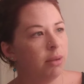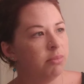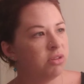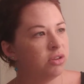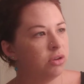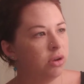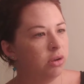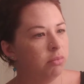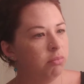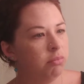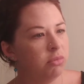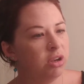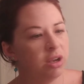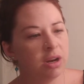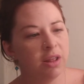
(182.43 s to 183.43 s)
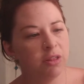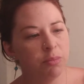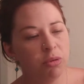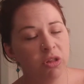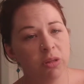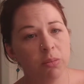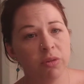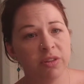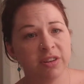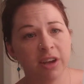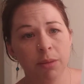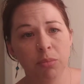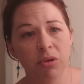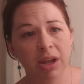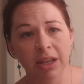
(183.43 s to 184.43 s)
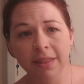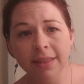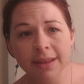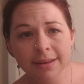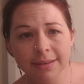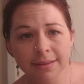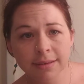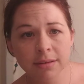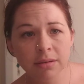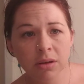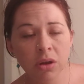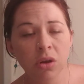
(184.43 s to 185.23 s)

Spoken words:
So you can either put them on the table like this,